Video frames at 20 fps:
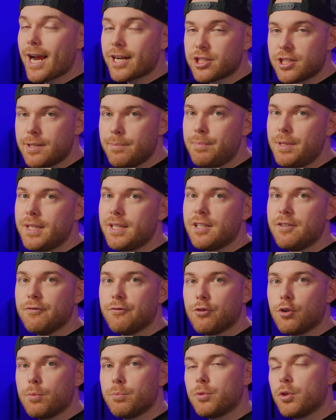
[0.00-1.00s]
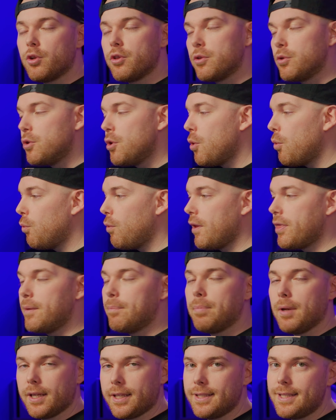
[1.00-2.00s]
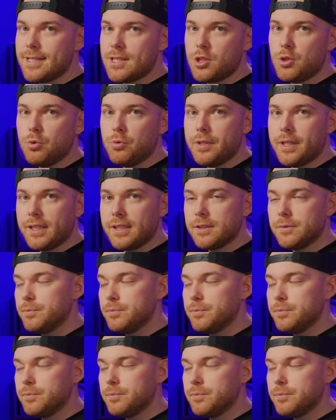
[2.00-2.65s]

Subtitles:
actually being informed on what the plugin is doing.